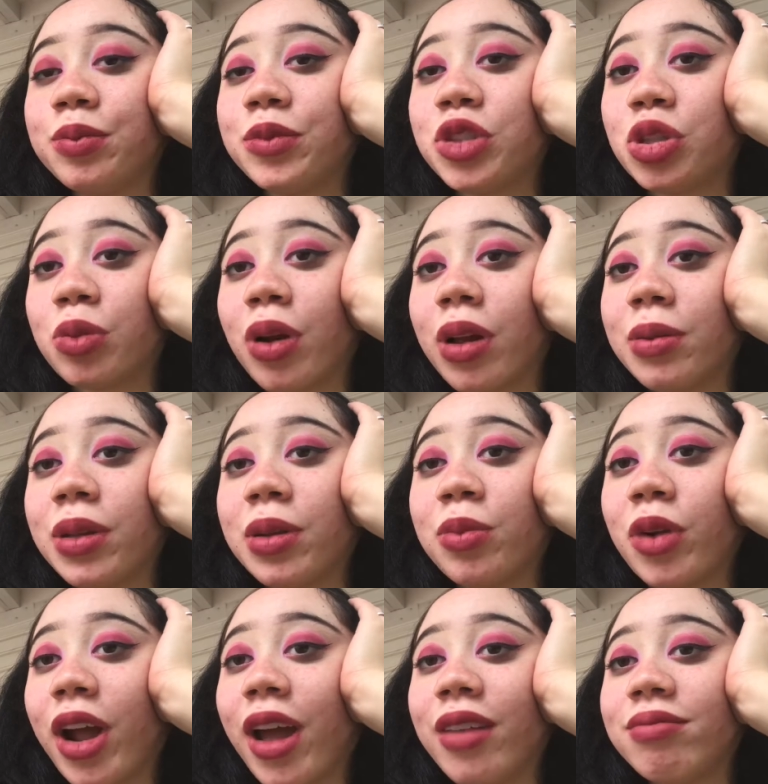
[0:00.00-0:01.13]
She'll probably be a
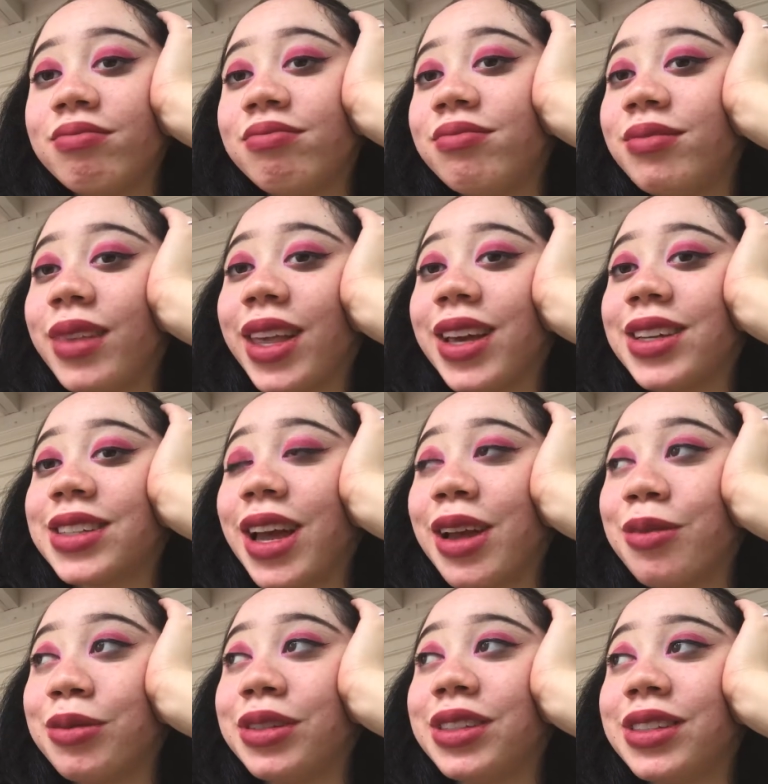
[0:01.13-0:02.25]
brat, because I
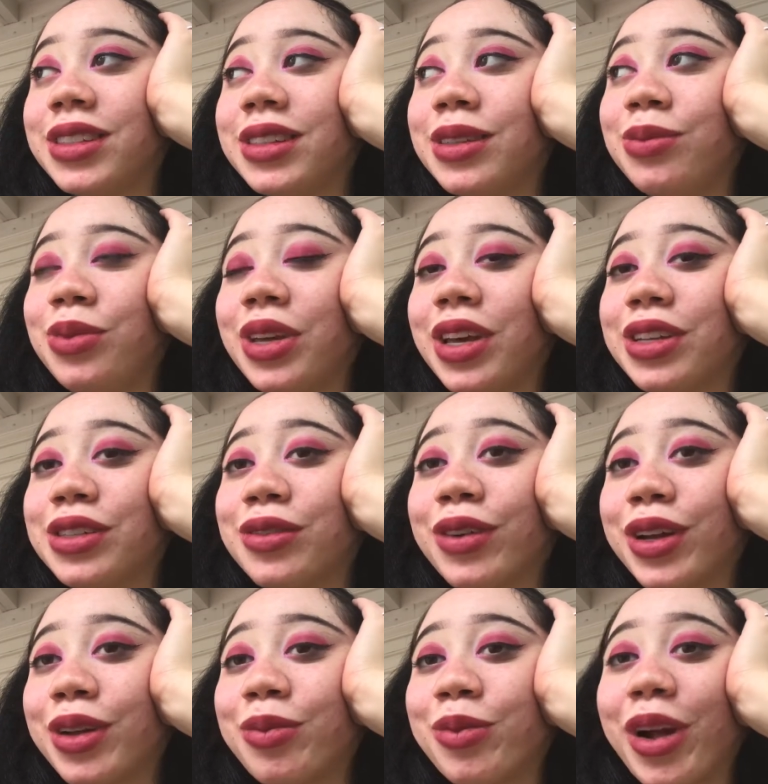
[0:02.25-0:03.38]
was the biggest
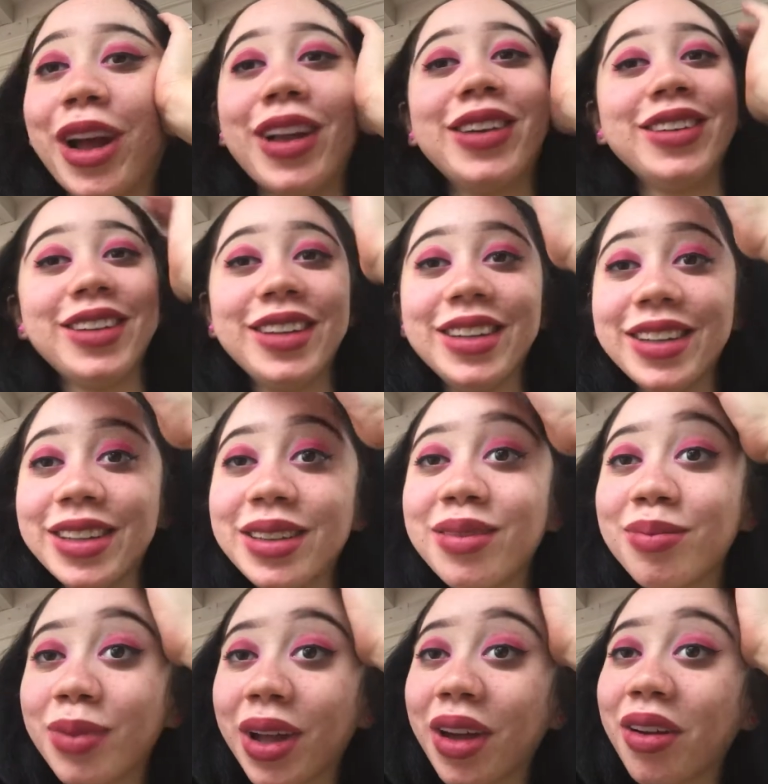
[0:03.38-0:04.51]
fucking brat.
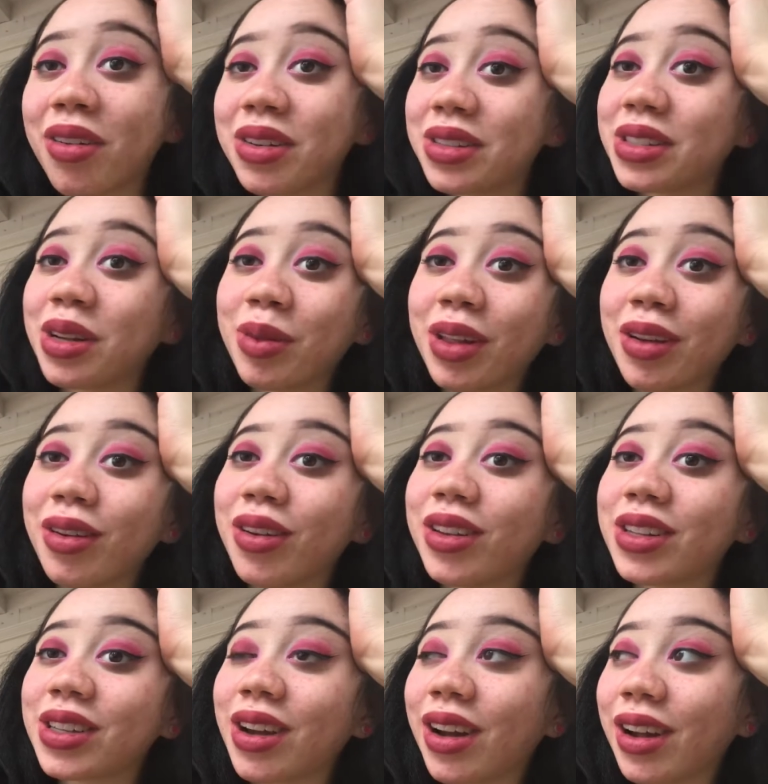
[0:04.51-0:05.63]
My uncles tell me that all the
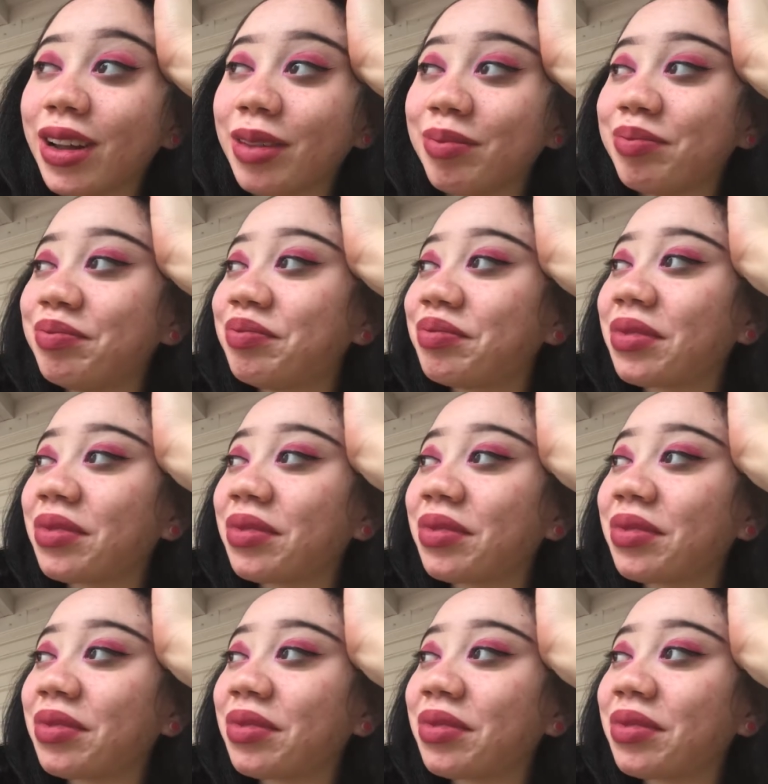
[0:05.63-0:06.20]
time.